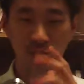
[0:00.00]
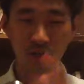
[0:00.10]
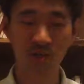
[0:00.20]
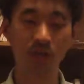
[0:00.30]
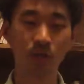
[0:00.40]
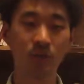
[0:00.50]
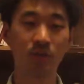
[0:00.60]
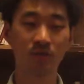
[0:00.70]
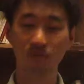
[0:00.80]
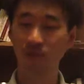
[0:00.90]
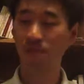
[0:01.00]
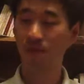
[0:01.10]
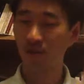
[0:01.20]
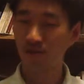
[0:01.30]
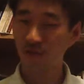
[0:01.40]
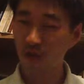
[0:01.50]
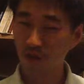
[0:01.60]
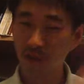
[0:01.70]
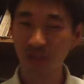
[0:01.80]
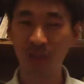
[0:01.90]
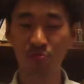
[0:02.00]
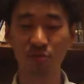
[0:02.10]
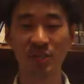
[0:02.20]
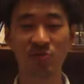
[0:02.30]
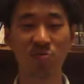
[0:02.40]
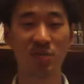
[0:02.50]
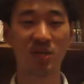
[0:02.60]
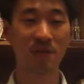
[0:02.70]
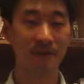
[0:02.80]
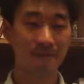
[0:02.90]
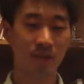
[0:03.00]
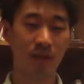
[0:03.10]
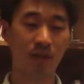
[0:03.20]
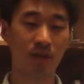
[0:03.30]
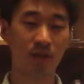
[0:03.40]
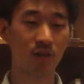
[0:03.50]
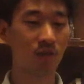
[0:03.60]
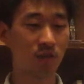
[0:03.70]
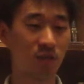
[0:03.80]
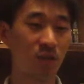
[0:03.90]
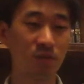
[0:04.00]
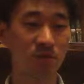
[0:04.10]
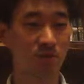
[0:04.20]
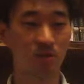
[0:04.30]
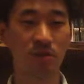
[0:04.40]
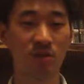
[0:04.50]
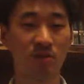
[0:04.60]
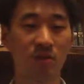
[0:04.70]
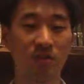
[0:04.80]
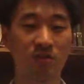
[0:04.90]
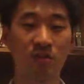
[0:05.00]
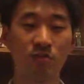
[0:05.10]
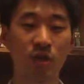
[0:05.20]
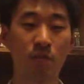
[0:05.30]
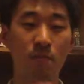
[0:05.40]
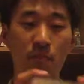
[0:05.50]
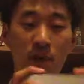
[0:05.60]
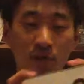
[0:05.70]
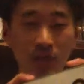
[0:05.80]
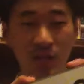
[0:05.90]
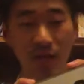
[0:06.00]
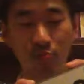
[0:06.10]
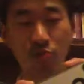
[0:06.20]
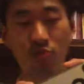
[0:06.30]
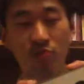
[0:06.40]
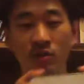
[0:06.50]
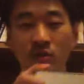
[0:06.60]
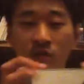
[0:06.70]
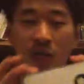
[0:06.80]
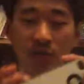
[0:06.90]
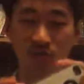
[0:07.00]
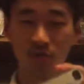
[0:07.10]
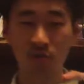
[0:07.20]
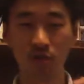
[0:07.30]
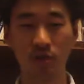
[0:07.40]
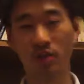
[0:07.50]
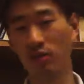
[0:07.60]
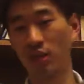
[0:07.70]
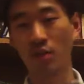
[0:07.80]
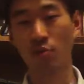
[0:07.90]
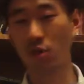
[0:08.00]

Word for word: accelerates automatically brakes for me, and uh, there's even steering assist, so I barely have to kind of steer it, and the game